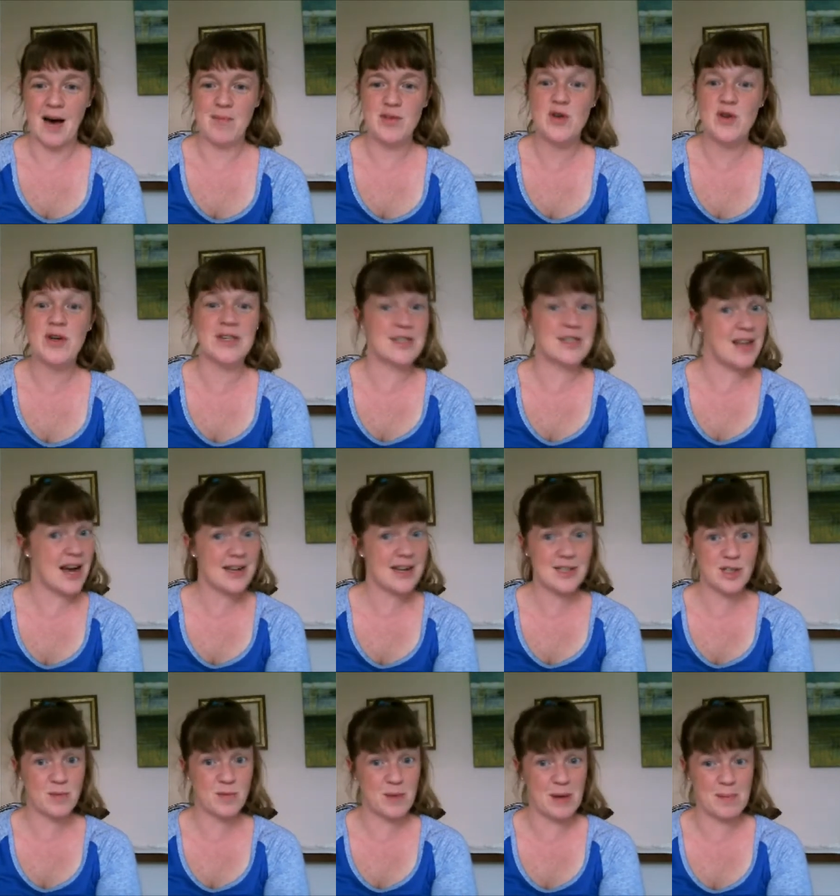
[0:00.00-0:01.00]
You can
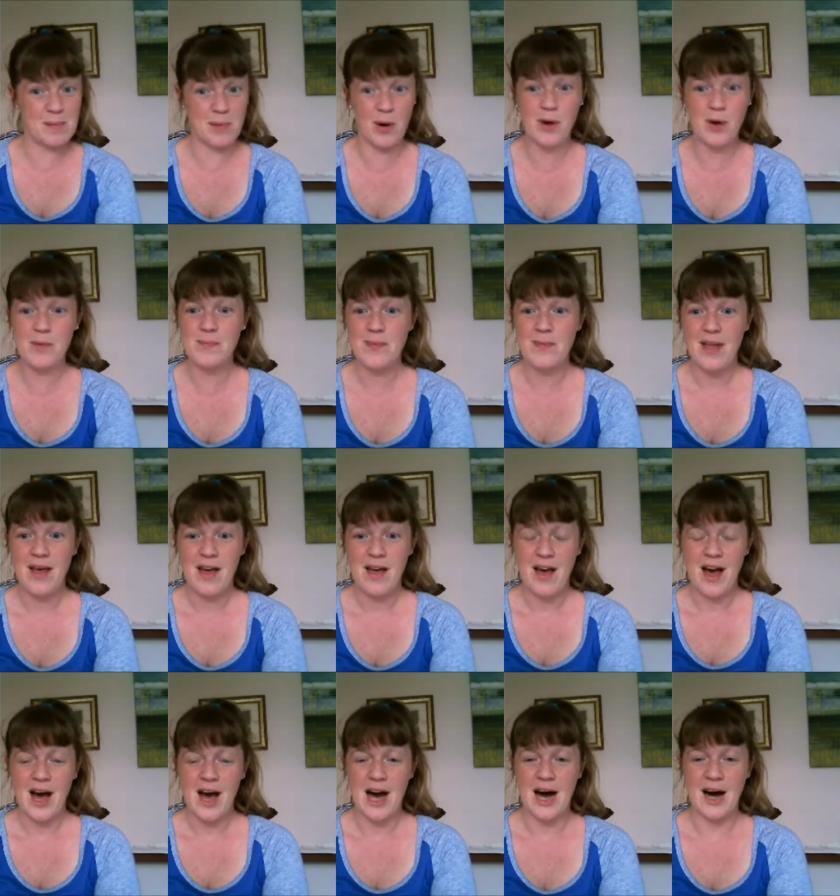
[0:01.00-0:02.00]
text people.
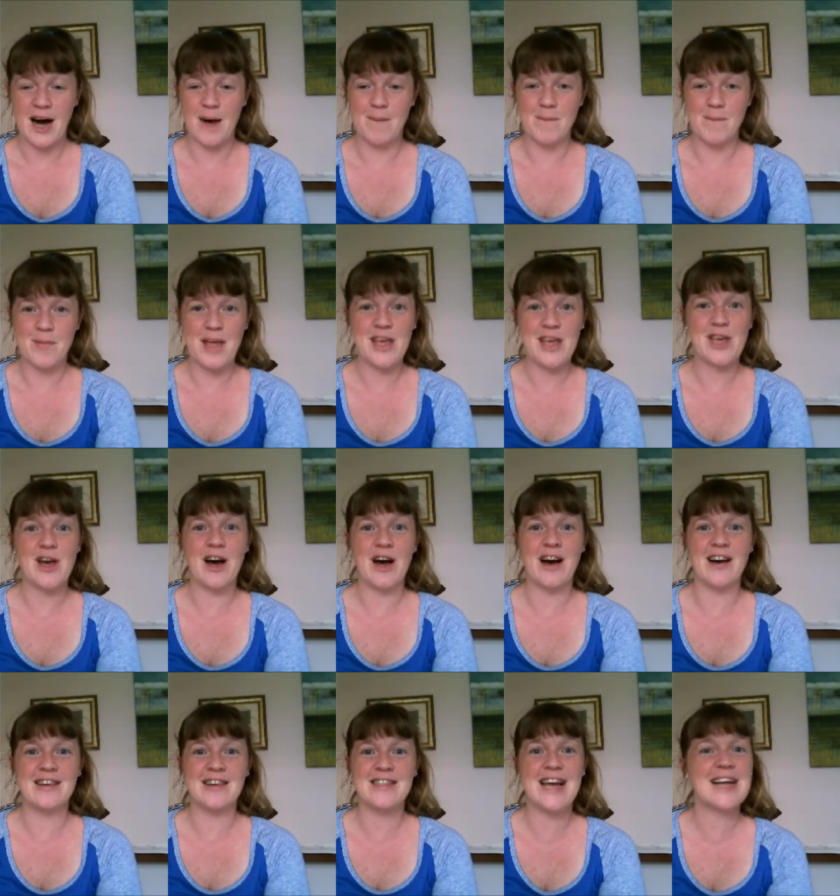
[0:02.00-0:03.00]

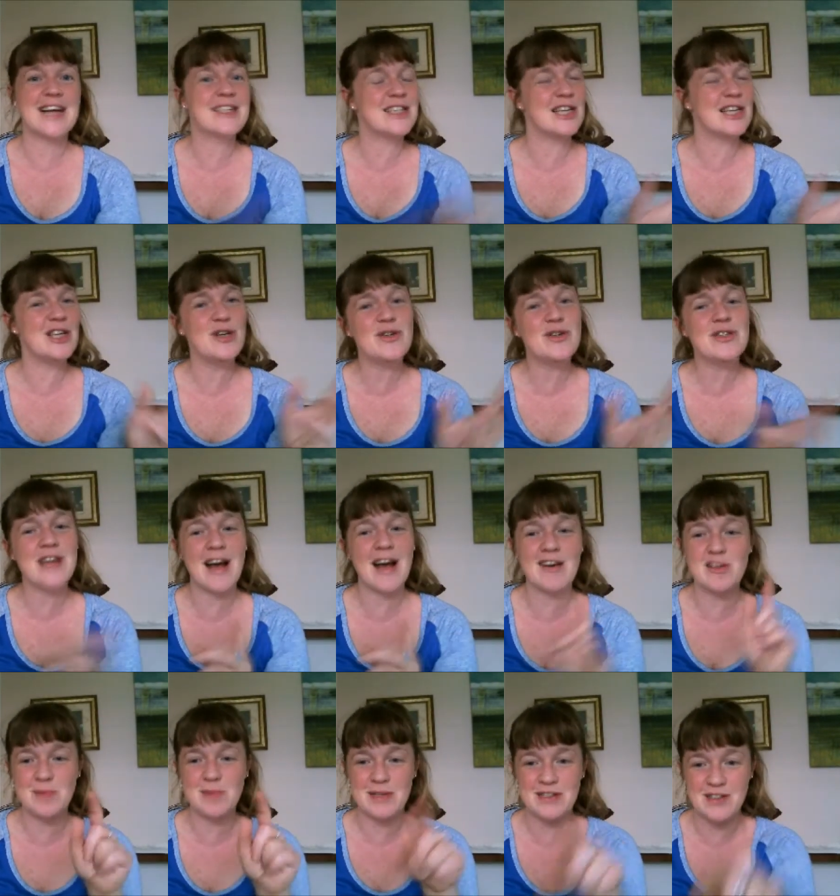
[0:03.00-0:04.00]
Texting used to
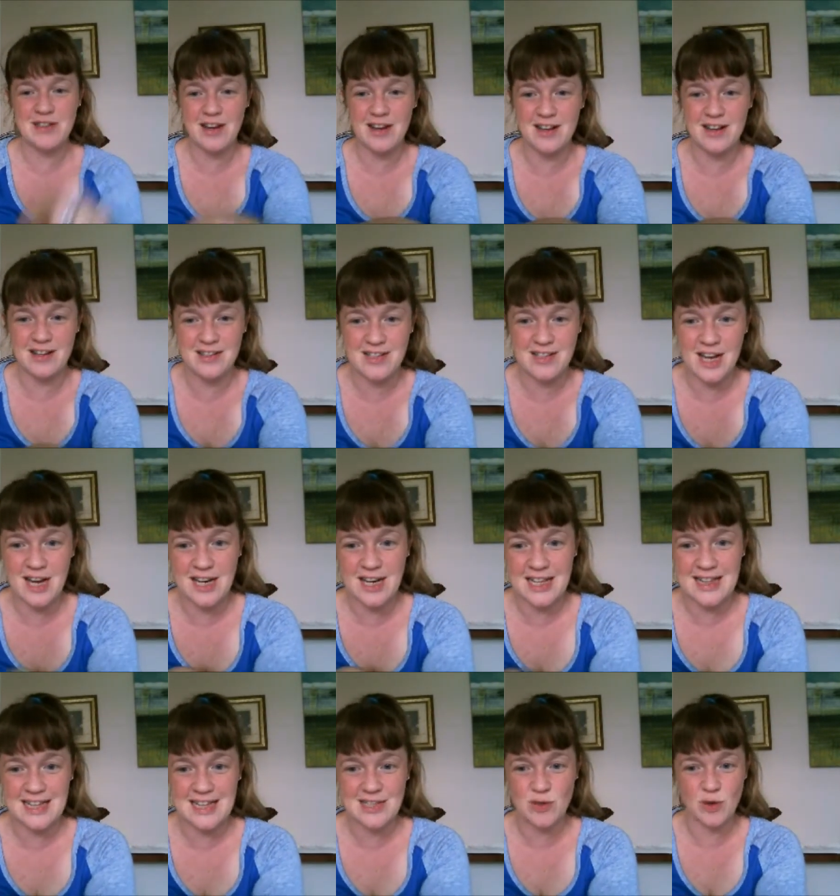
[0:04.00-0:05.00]
have to be done
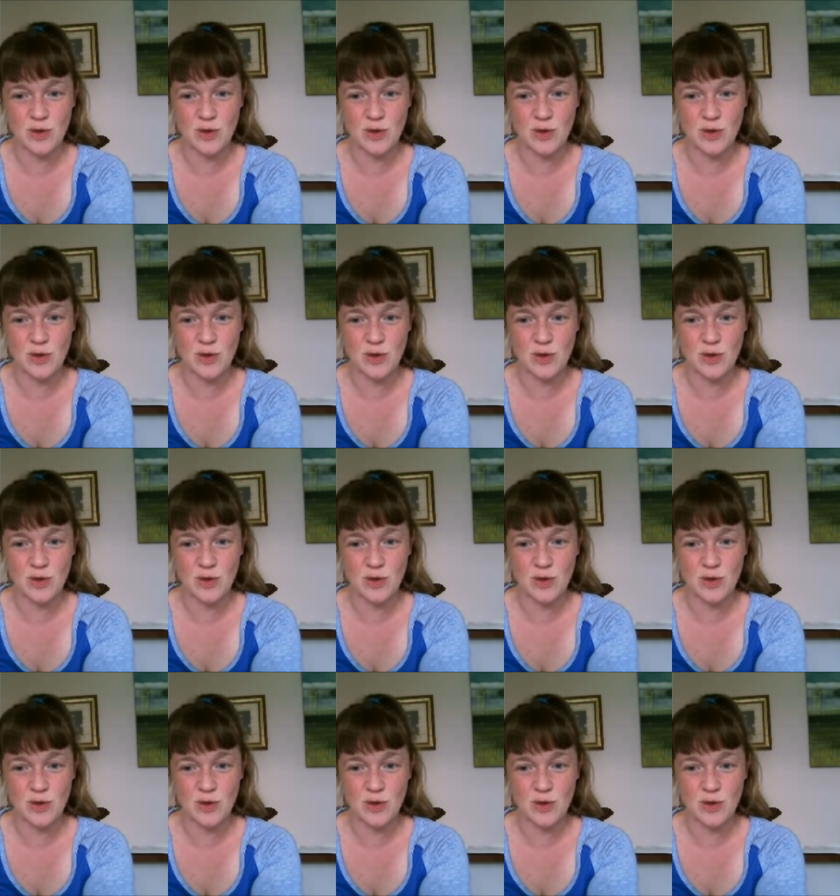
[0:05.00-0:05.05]
in these